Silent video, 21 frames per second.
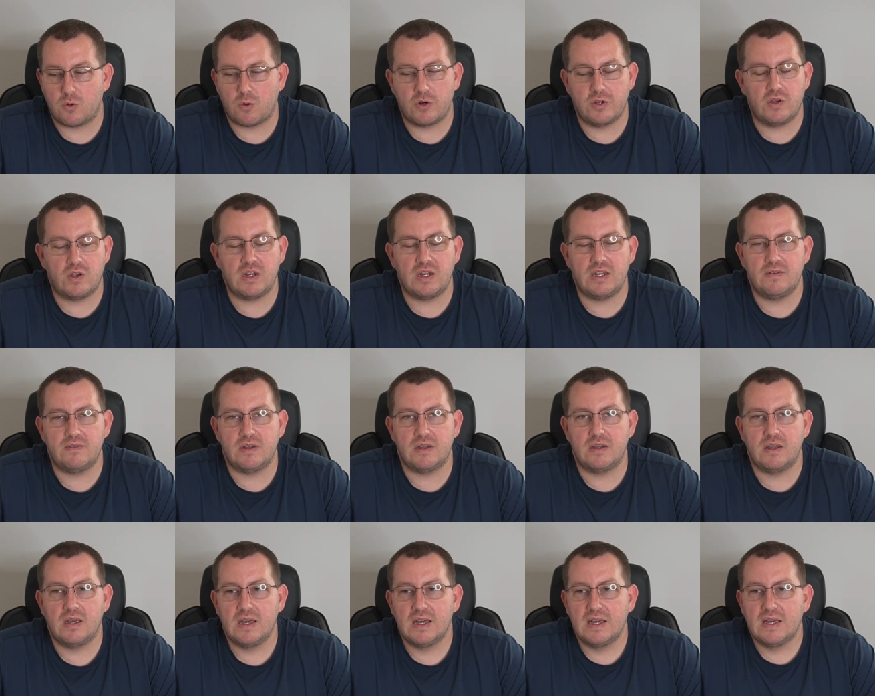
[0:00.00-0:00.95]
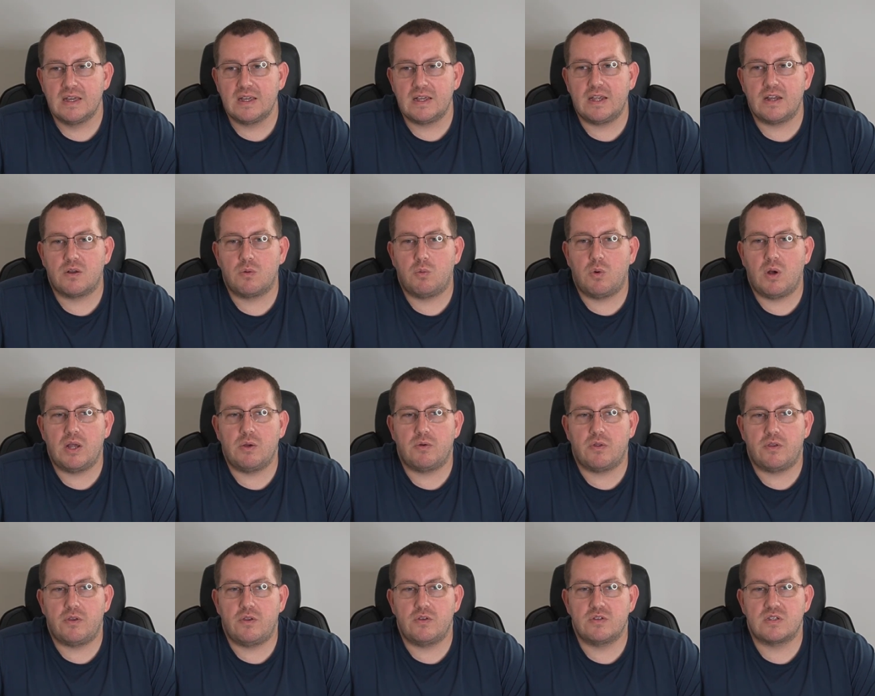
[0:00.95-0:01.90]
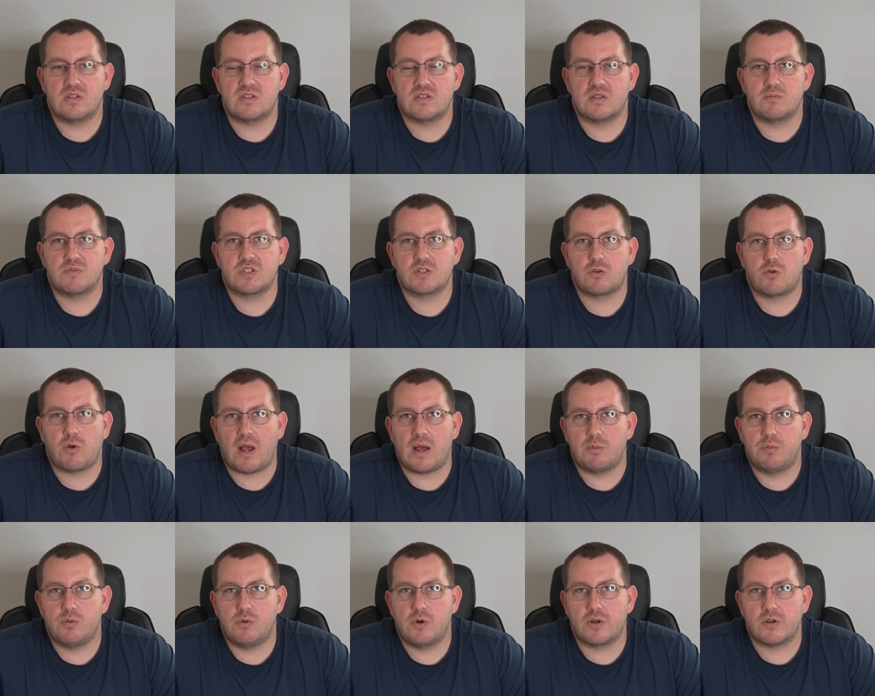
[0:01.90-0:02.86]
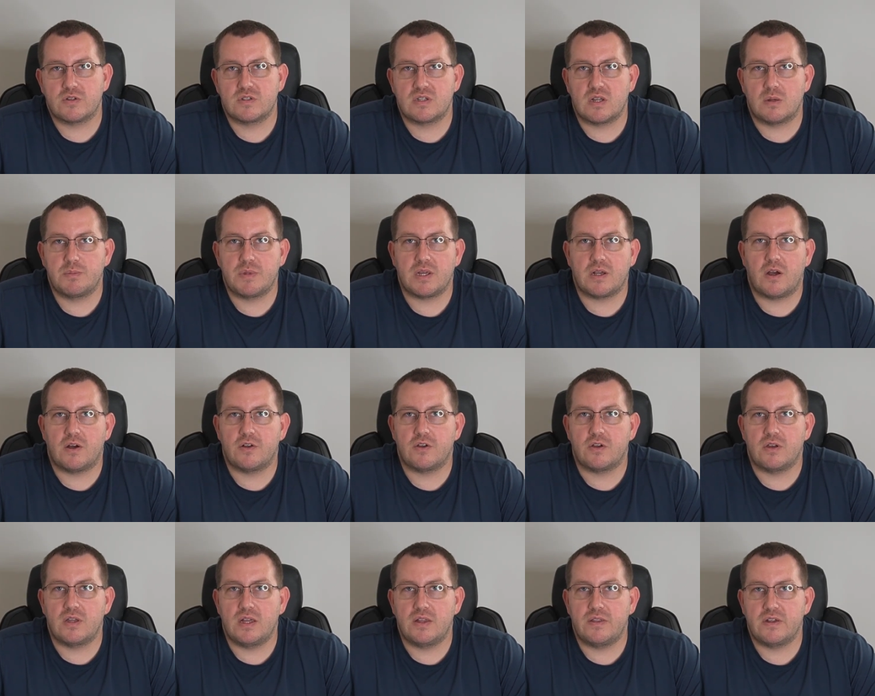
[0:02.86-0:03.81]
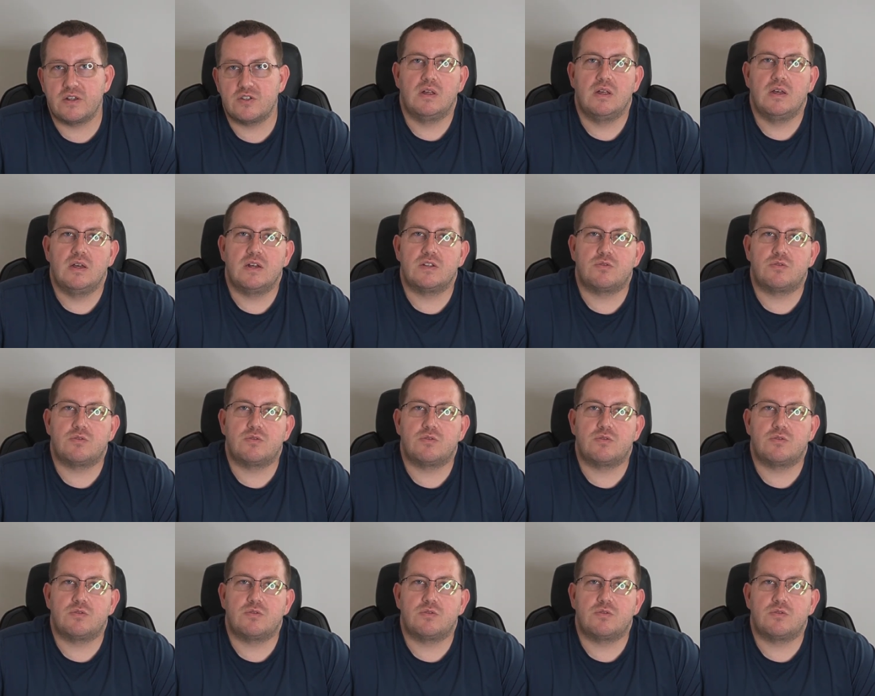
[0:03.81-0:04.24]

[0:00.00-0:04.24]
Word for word: or you can even get away with using some scrap wood or something underneath it.